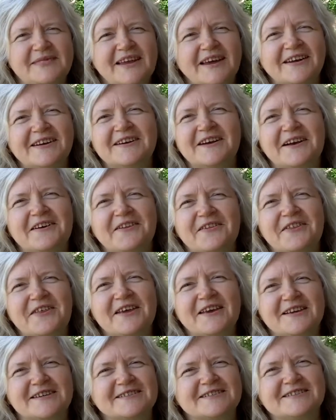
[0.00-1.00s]
technical
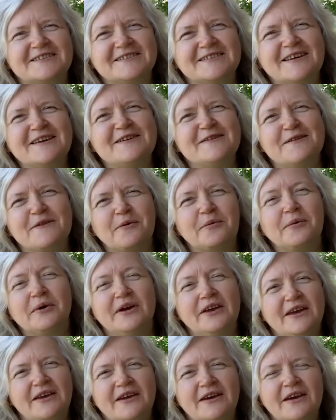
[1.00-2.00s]
things in a
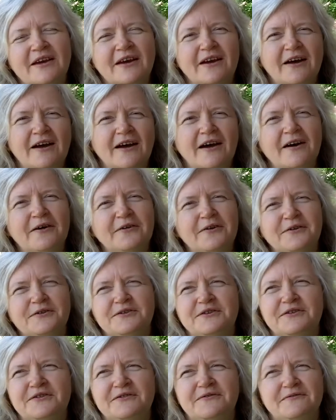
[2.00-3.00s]
way, how you
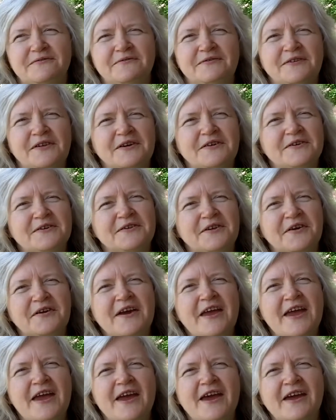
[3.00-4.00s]
turn
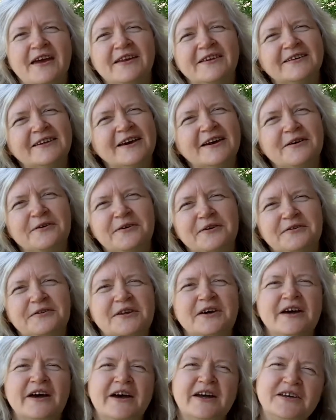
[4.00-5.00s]
your hand, how you
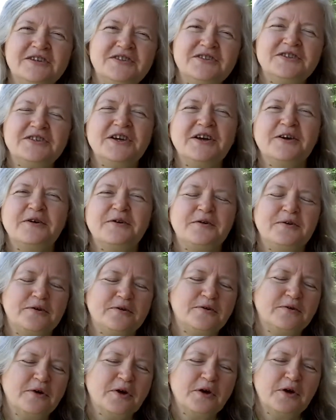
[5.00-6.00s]
touch, how
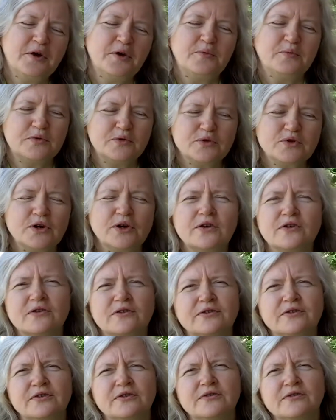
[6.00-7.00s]
you push
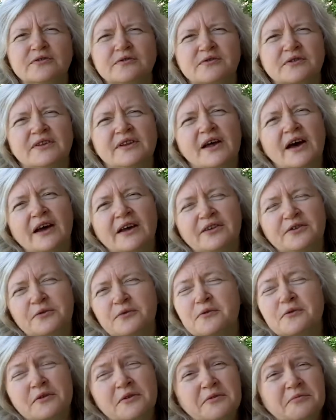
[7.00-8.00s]
harder or
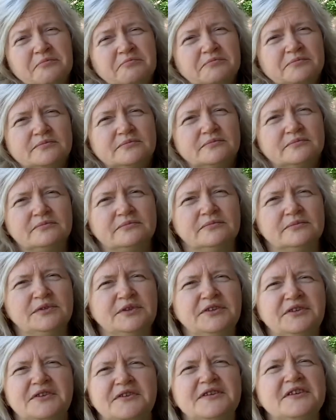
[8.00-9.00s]
not, or
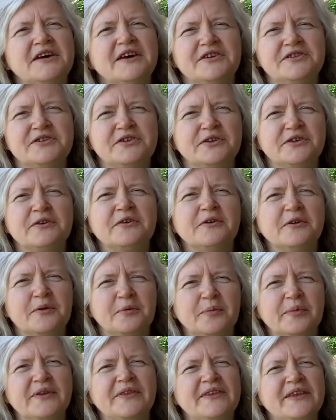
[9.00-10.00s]
you don't touch at all.
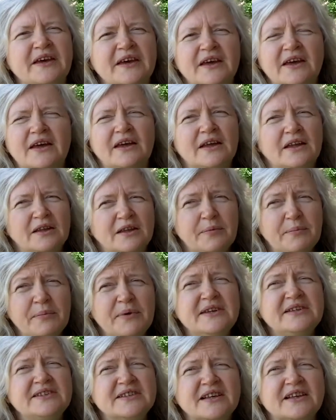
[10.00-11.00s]
But
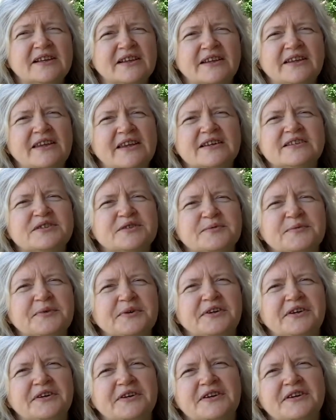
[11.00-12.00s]
basically that's
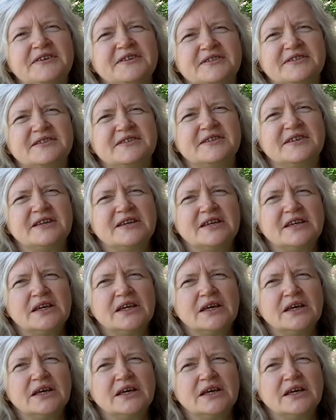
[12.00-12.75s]
what it is.